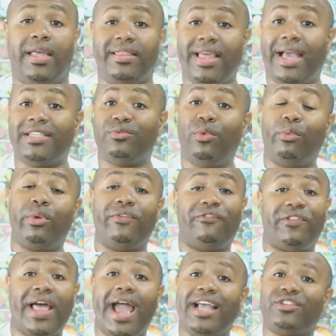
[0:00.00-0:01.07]
And that's where we
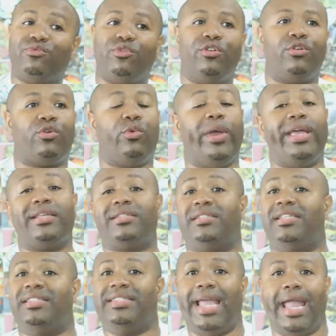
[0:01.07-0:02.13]
flash real quick
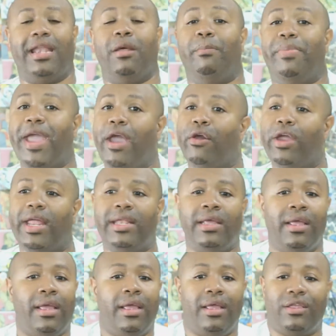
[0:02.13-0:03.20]
to Dana
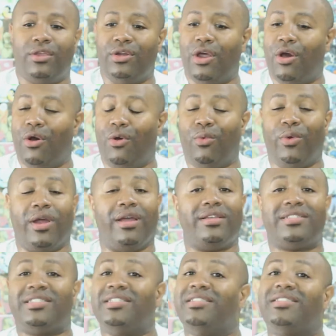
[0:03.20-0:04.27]
Barrett, where
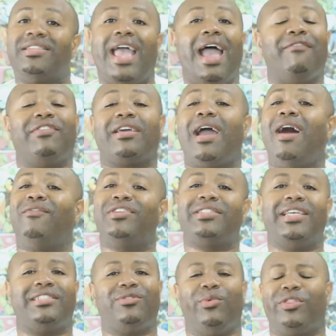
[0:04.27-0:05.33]
she's having a
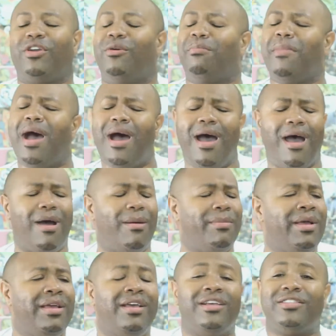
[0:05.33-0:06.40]
conversation with her
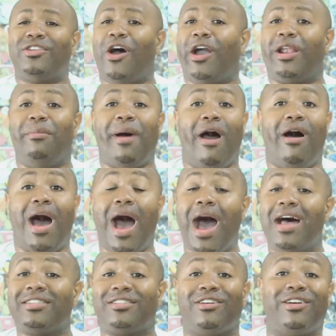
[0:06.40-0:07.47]
mom, talking about
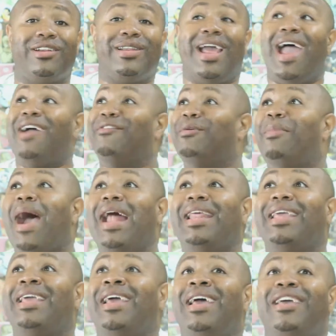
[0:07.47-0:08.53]
Oscar and
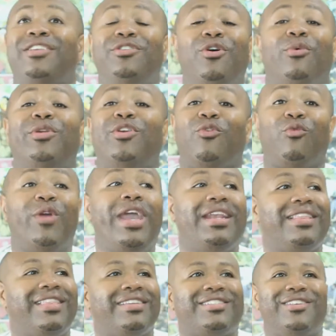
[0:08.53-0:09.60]
everybody. When you're
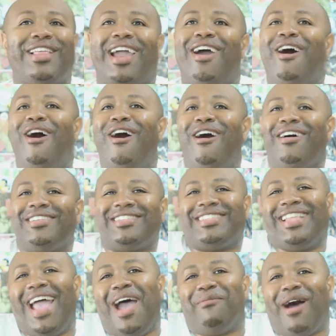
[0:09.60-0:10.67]
reading this, you're like, oh
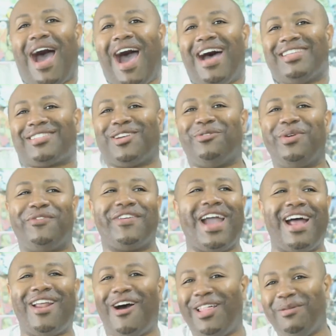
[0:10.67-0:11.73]
snap, Oscar, we
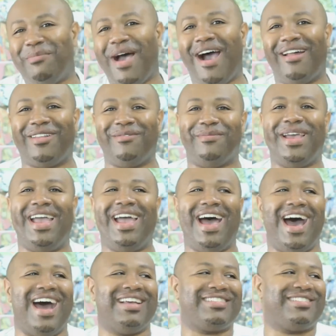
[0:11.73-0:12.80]
forgot all about him, man.
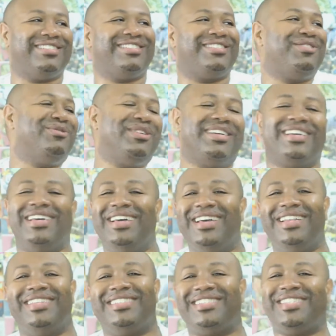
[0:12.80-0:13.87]
Oscar's doing
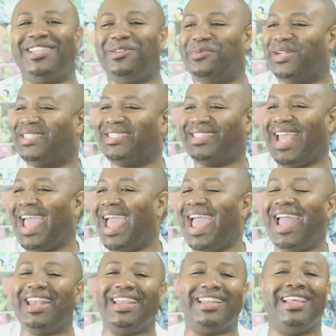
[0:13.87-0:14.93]
good. He's chilling with his
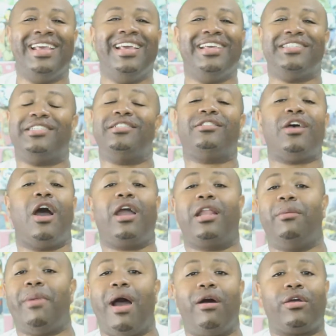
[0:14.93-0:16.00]
dad. And she's
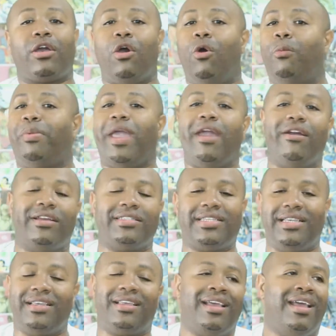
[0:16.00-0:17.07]
talking about
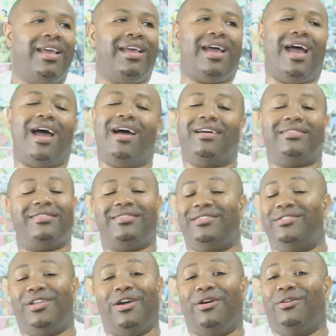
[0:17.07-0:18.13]
co-parenting,
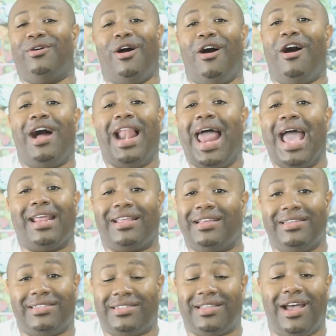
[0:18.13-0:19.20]
all that
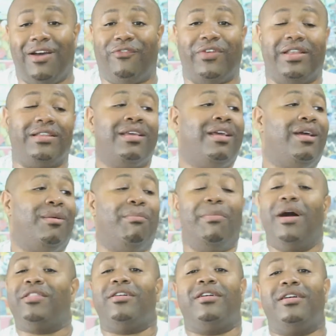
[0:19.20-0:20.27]
good stuff and
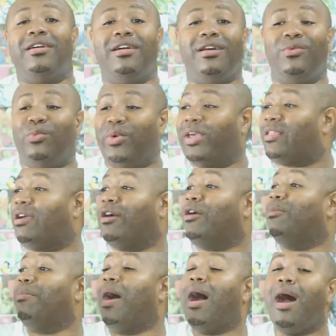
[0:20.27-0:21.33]
motherhood with
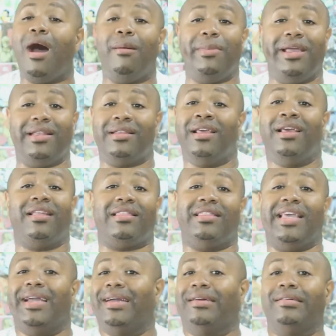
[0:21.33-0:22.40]
her mom. And
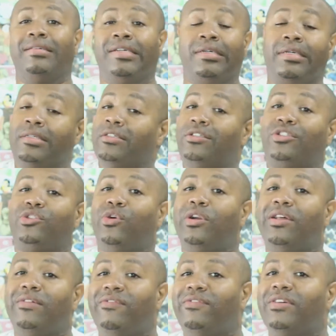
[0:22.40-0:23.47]
they're
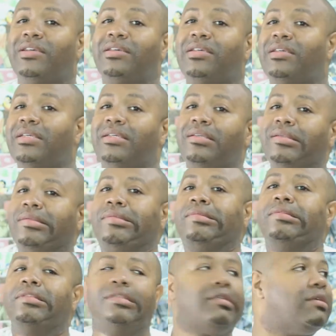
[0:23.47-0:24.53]
sort of,
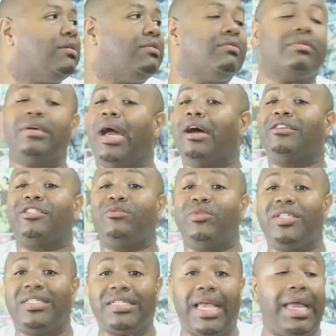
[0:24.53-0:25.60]
how should
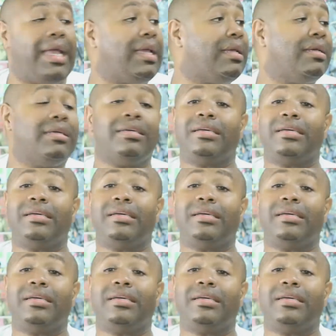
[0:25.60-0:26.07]
we say,